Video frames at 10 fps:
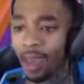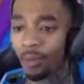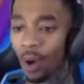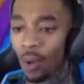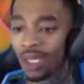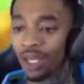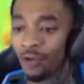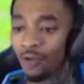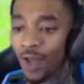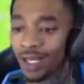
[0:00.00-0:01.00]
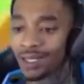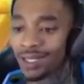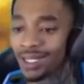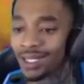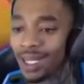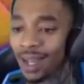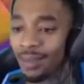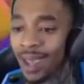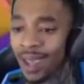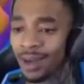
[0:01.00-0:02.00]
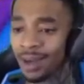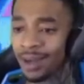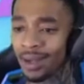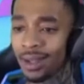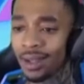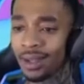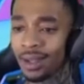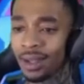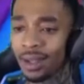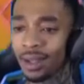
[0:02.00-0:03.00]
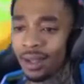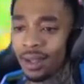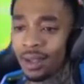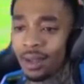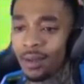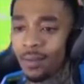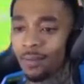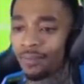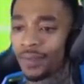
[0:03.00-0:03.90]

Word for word: Bro, what the fuck is this shit, man? Hold on, I'm trying to get to